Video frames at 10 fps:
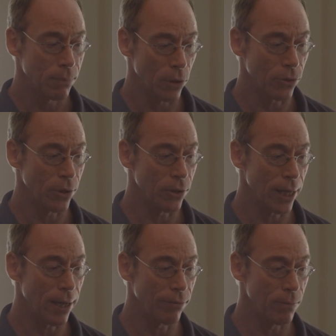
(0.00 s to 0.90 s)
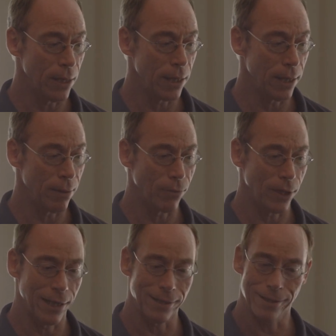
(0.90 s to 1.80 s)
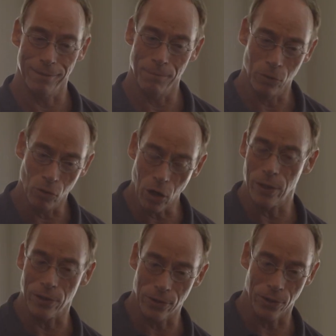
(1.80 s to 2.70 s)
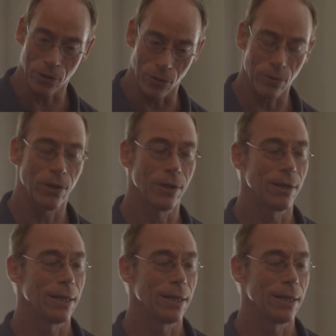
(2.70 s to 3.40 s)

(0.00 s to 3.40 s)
person to have a meeting at, at the Monroe Institute,